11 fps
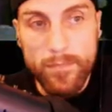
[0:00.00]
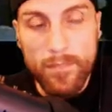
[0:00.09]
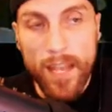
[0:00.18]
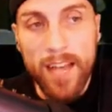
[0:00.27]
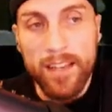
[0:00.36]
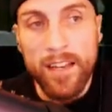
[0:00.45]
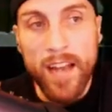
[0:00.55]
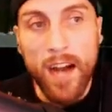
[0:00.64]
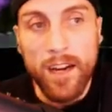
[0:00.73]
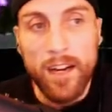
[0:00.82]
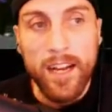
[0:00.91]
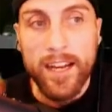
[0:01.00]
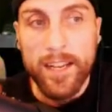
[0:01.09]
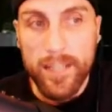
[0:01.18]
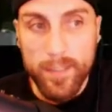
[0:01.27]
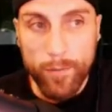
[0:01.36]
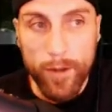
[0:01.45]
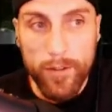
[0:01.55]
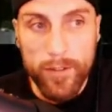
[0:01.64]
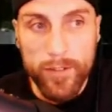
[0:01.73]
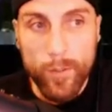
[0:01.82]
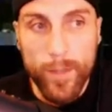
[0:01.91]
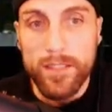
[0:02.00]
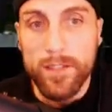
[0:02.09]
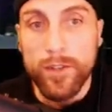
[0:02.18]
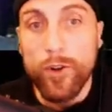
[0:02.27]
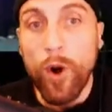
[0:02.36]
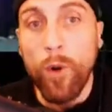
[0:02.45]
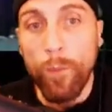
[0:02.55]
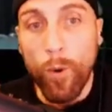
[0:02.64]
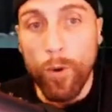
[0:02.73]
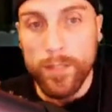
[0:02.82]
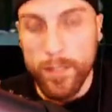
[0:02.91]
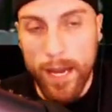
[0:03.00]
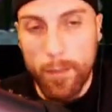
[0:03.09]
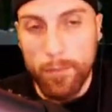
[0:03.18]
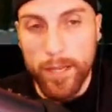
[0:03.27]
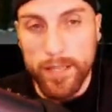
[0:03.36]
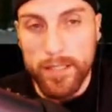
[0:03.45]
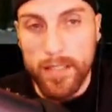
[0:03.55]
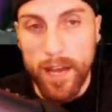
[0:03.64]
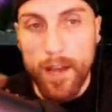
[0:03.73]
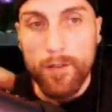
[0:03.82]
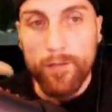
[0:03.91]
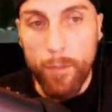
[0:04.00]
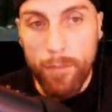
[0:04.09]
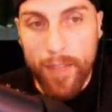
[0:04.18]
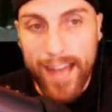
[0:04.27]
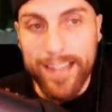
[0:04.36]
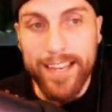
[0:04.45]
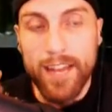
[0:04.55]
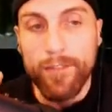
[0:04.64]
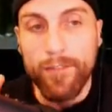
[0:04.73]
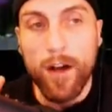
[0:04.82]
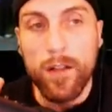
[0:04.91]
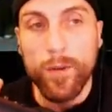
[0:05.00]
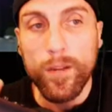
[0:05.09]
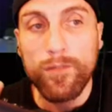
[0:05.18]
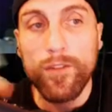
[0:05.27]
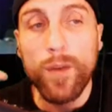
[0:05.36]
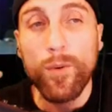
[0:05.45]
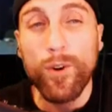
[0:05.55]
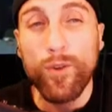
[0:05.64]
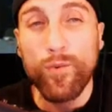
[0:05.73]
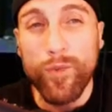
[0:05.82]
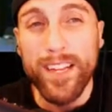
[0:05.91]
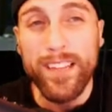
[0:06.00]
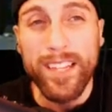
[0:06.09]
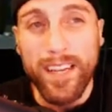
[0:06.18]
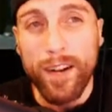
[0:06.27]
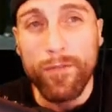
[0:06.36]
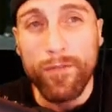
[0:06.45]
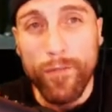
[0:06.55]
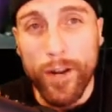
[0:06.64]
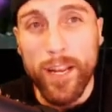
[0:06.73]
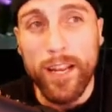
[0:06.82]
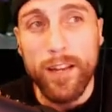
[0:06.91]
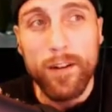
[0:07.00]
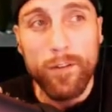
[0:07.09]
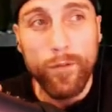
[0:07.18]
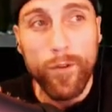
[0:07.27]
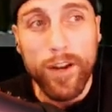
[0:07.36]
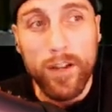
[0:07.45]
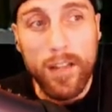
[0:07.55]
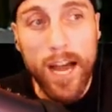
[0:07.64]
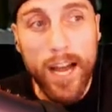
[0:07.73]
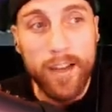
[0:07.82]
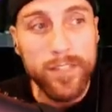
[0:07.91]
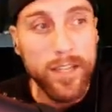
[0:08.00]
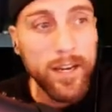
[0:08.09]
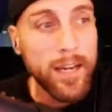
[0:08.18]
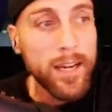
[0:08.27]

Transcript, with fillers: And Anak and his brothers went no more to that place from that day following, for they were greatly afraid for their lives.